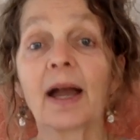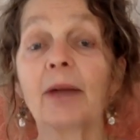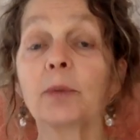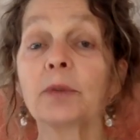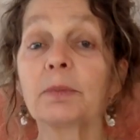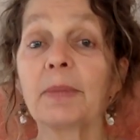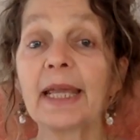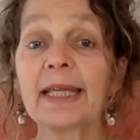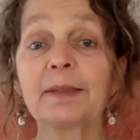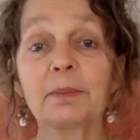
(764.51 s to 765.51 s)
I would
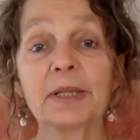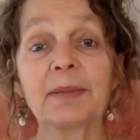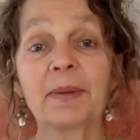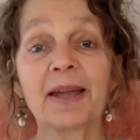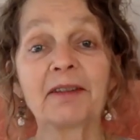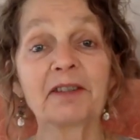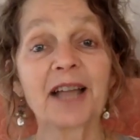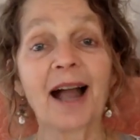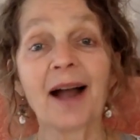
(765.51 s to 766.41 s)
make it beep every